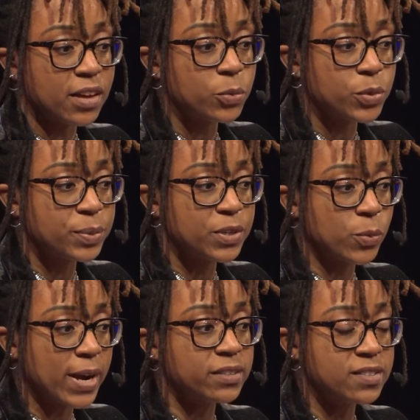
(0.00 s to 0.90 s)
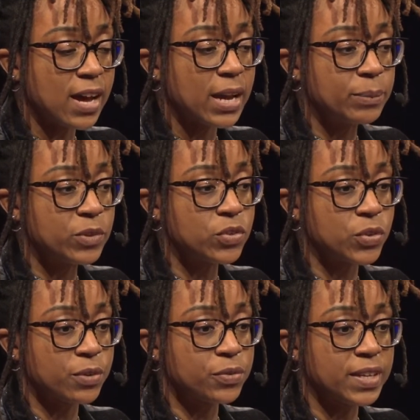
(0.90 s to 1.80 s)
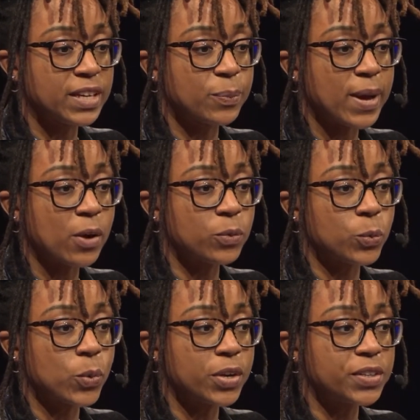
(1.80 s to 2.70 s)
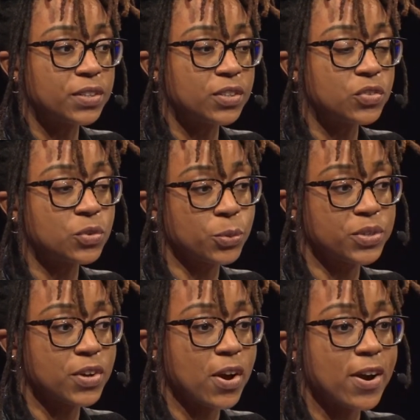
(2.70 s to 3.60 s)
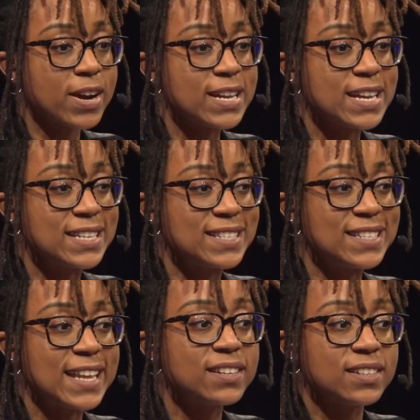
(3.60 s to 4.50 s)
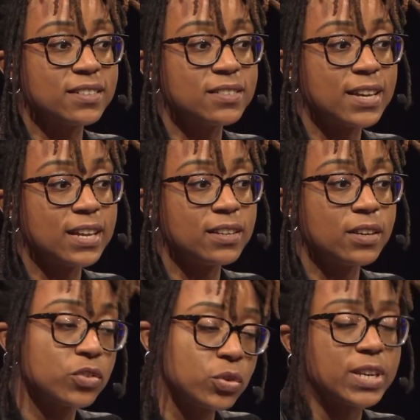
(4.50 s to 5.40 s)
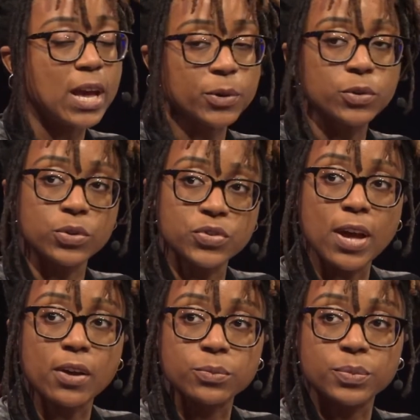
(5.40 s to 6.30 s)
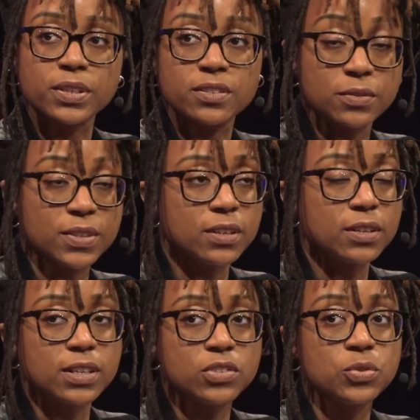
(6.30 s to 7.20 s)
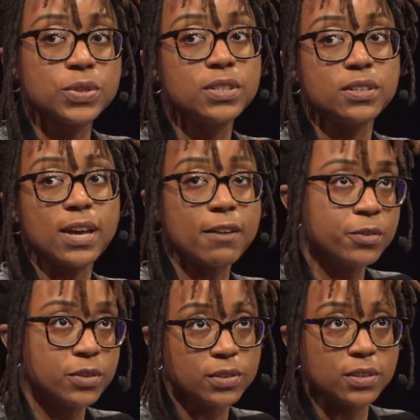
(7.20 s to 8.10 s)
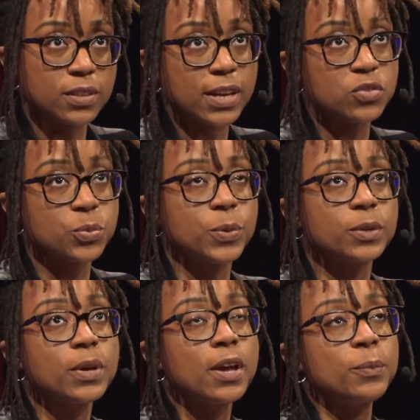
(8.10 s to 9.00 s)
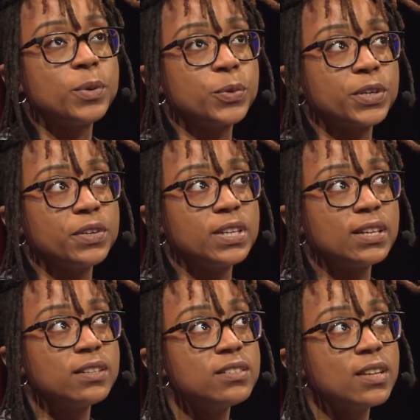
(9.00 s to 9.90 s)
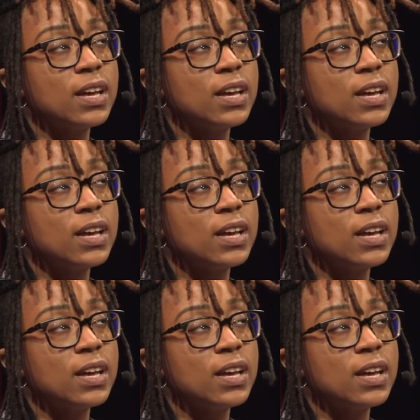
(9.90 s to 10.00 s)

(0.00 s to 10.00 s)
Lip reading: it would be the right time to sort of think about what the stories are in the Netherlands and Suriname, Curaçao, because of the history, the Afro-diasporic people here in the Netherlands.